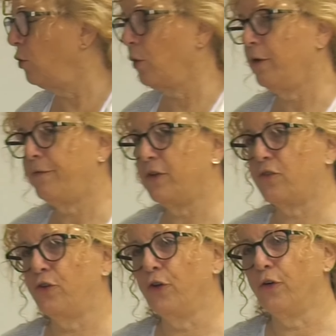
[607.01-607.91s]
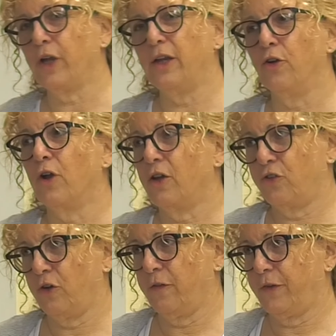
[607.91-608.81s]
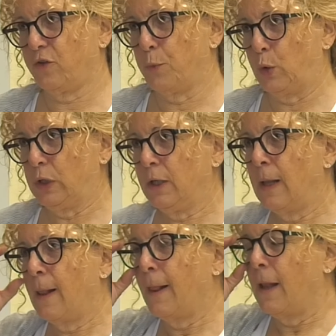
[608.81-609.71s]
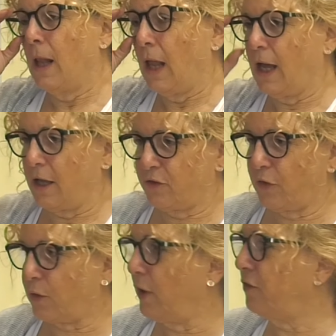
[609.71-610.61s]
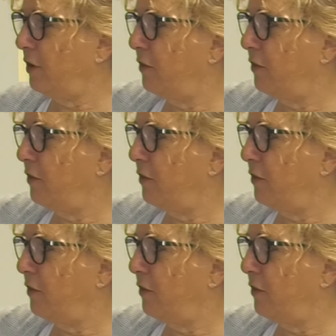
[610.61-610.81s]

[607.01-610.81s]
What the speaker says: or if it's dirt and you're not sure if it's mold, so the question